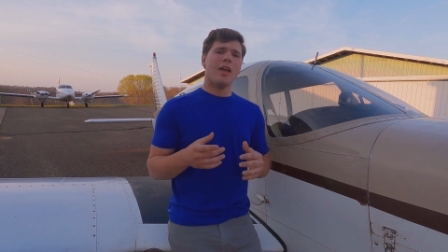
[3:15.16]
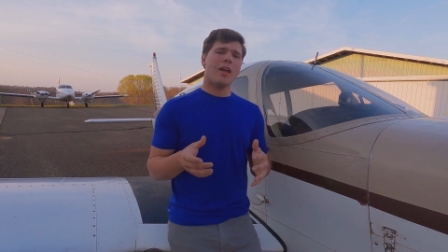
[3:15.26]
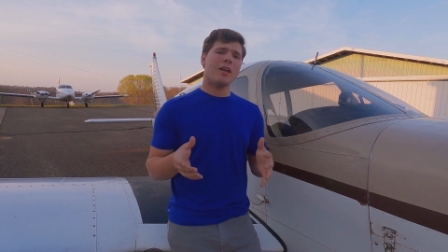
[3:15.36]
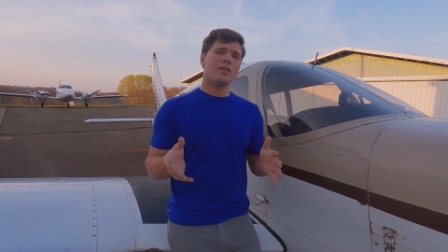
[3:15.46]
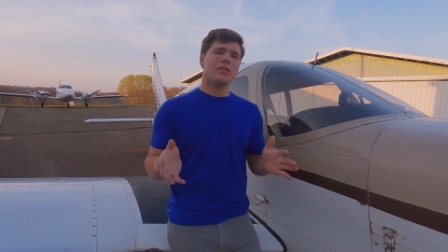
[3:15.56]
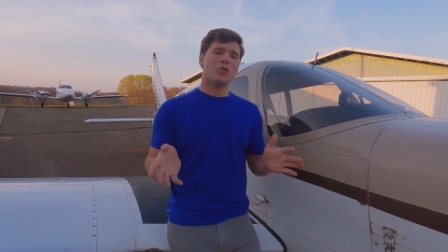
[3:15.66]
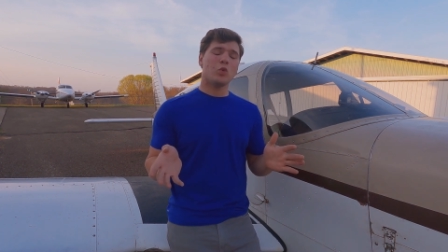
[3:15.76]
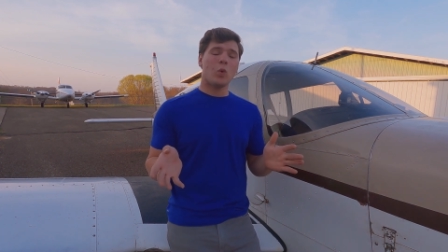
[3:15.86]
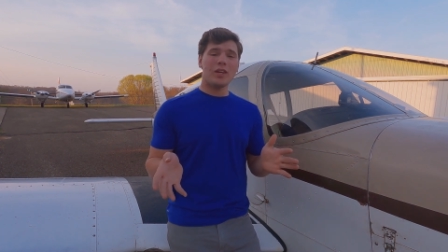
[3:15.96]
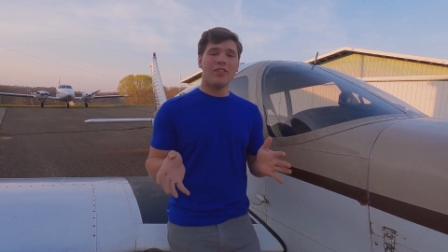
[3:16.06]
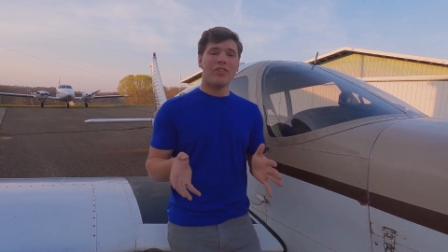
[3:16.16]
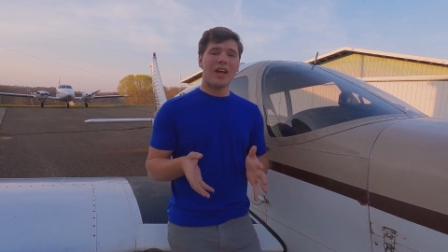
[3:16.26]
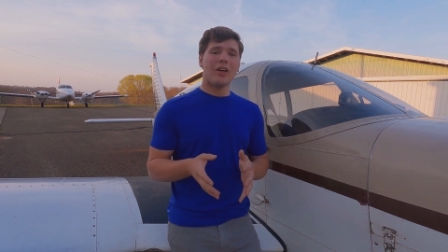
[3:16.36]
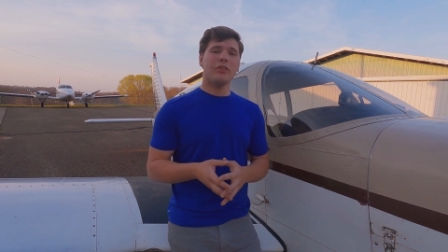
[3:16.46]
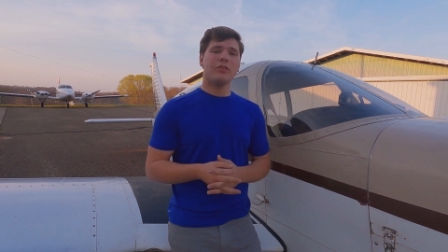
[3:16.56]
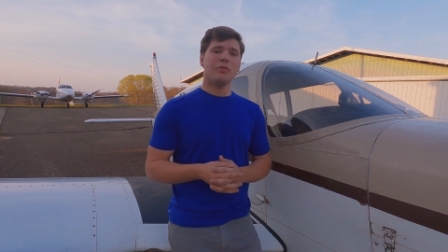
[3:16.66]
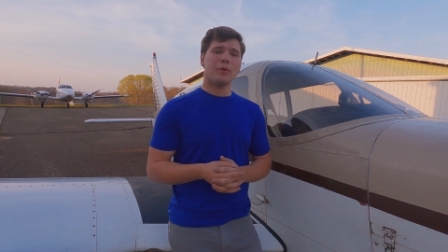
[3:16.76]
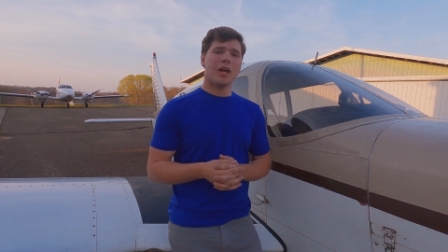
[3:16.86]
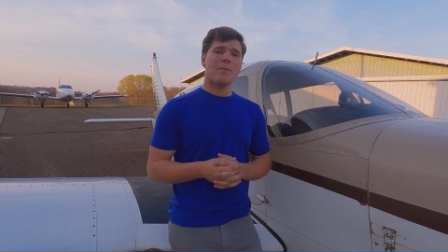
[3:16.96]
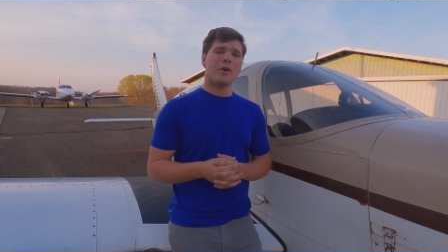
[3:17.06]
and 20,000
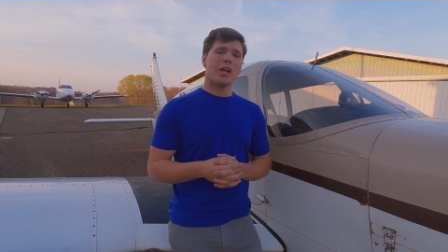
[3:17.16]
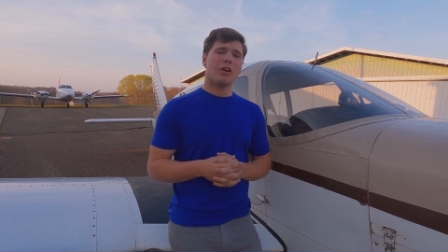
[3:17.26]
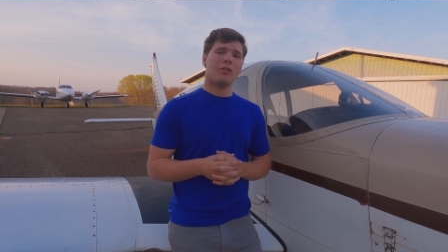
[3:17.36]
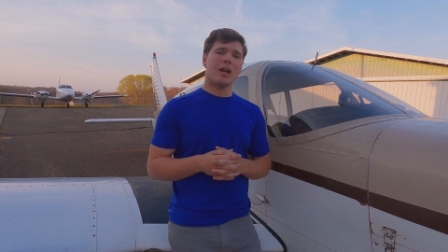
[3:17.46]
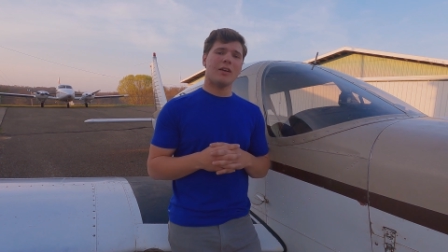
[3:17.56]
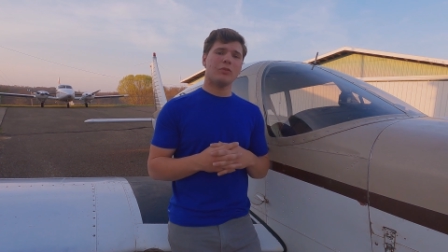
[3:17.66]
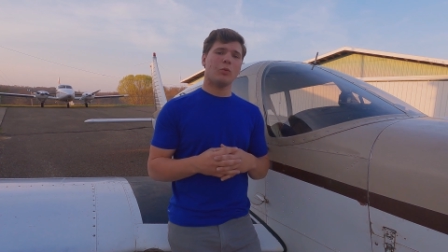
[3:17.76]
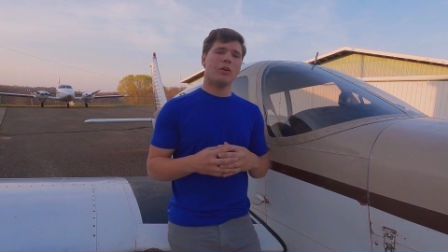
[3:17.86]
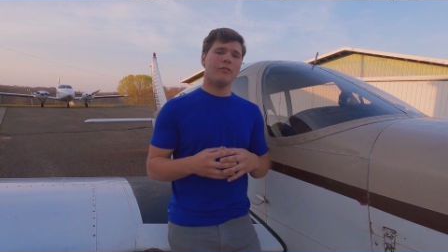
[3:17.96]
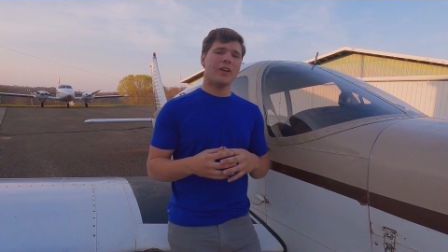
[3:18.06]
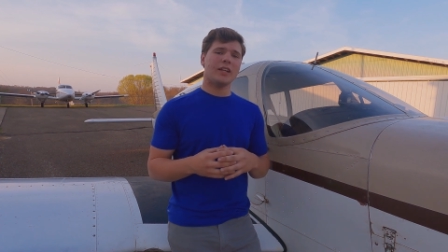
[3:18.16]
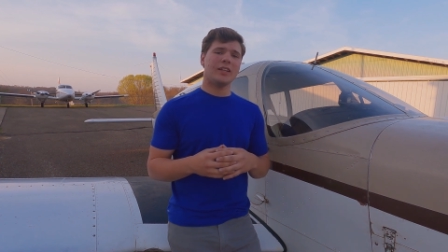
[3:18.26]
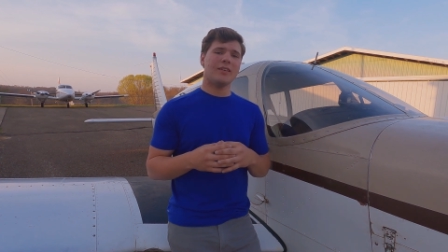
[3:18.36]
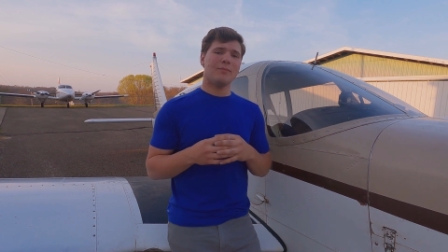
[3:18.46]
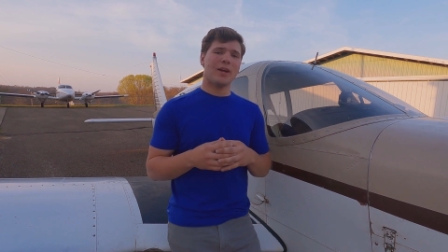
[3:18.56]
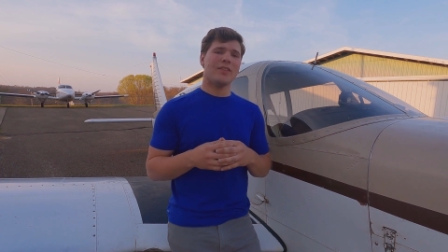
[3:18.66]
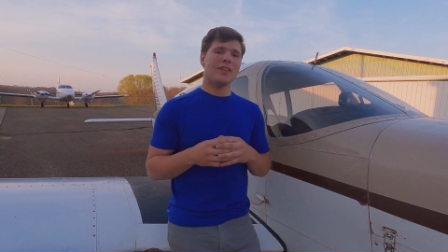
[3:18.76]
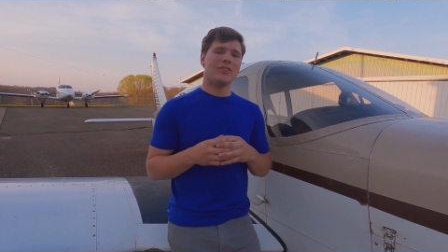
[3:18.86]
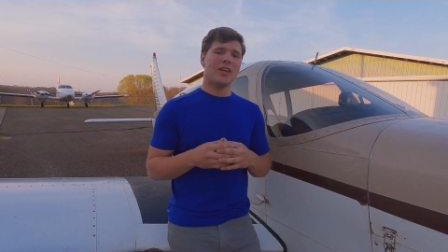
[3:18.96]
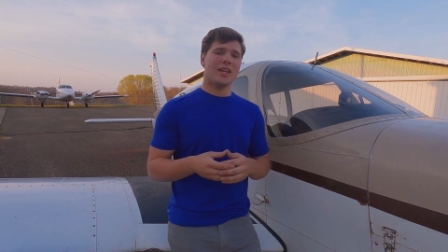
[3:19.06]
Piper aircrafts were affected by
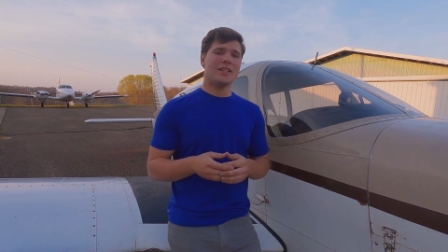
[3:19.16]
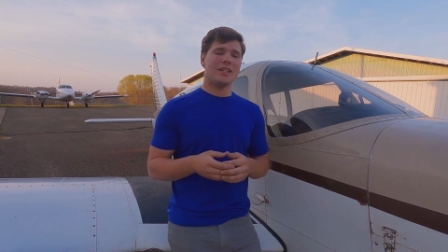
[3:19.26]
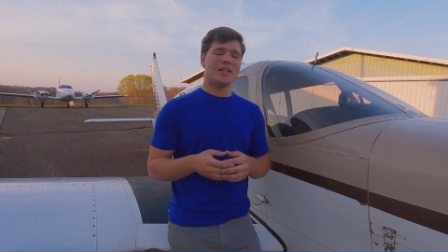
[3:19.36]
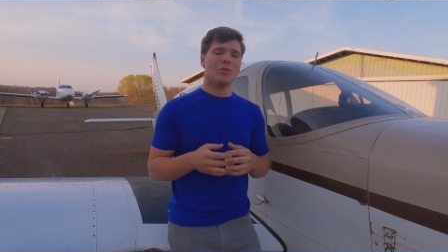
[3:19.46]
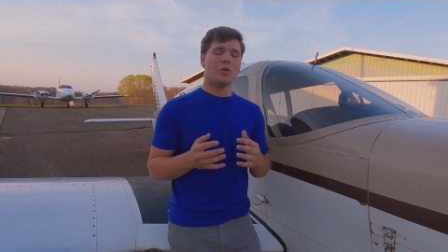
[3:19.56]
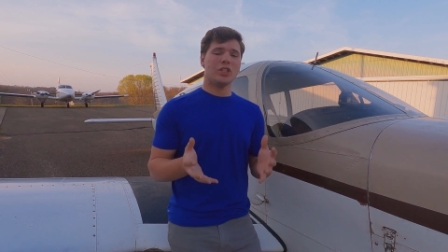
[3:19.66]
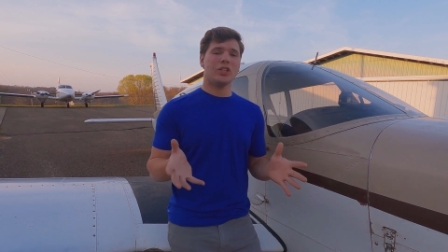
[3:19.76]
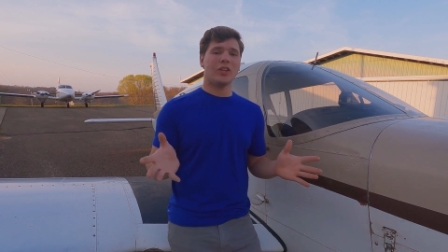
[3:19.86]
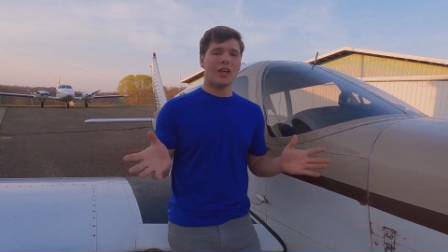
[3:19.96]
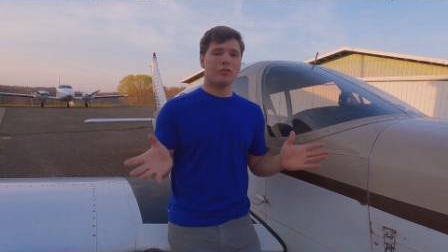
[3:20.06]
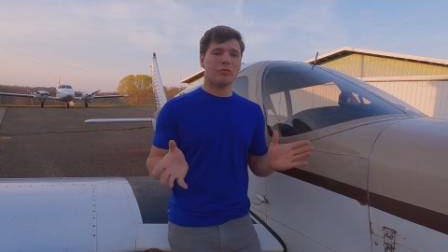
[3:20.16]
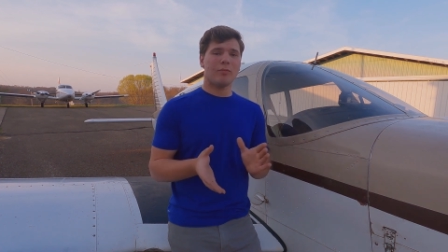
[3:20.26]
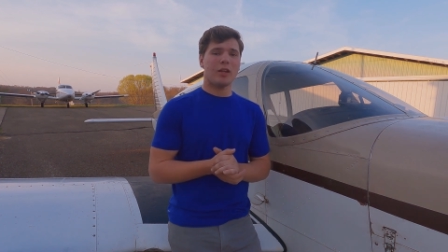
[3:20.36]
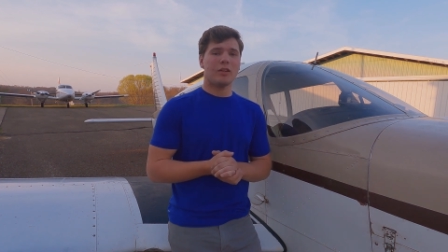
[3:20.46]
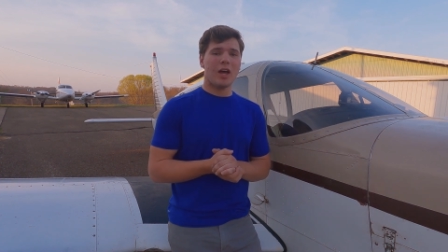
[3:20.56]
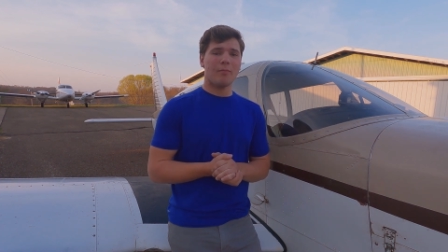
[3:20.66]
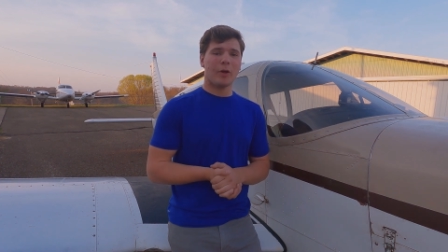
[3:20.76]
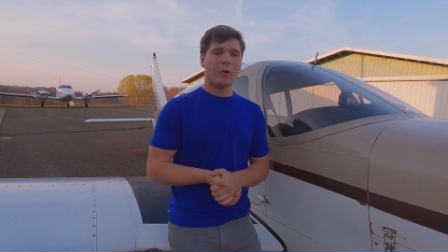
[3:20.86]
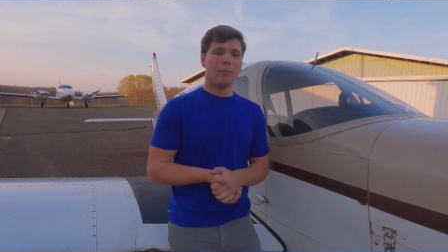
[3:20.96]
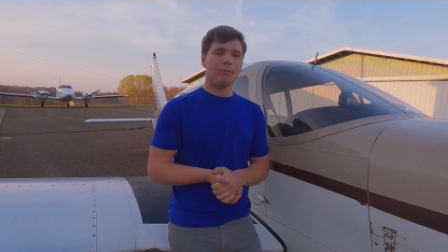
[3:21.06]
this AD, which is
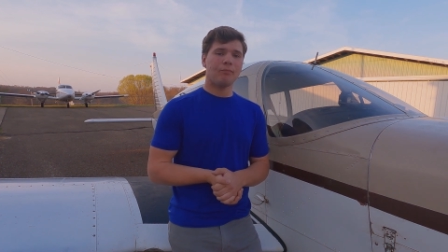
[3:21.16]
astronomical.